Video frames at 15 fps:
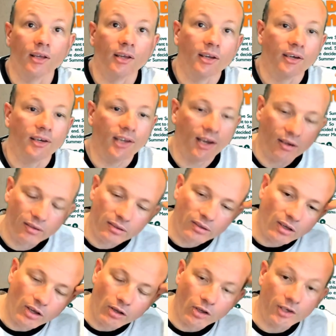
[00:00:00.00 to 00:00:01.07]
Now,
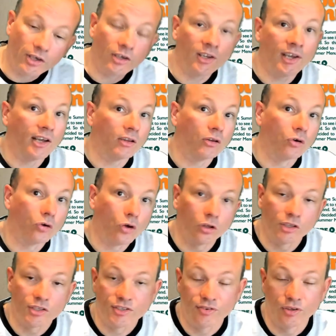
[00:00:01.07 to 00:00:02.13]
I don't know how long
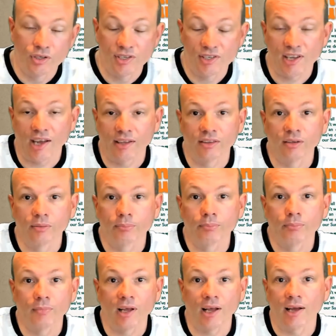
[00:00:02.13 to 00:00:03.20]
Collins Food has had
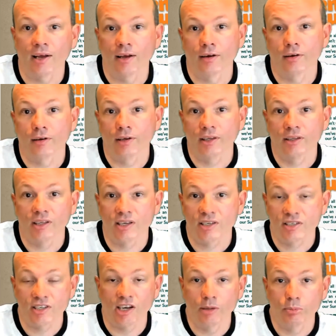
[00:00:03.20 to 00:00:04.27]
them in their
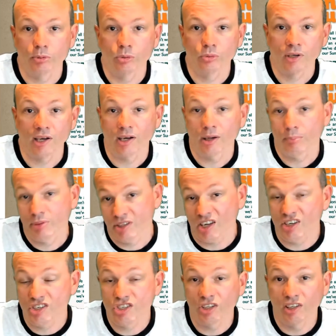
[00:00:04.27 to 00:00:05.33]
stable.
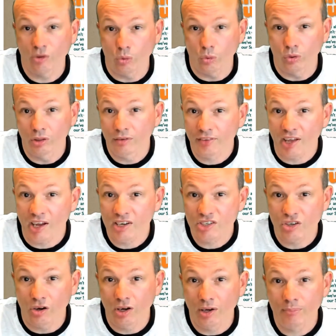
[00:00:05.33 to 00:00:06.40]
Potentially all of that
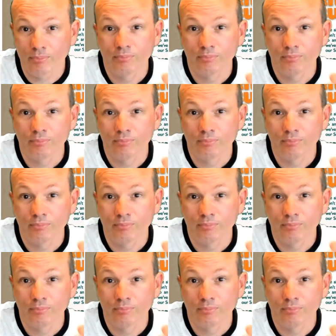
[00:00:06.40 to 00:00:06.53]
time.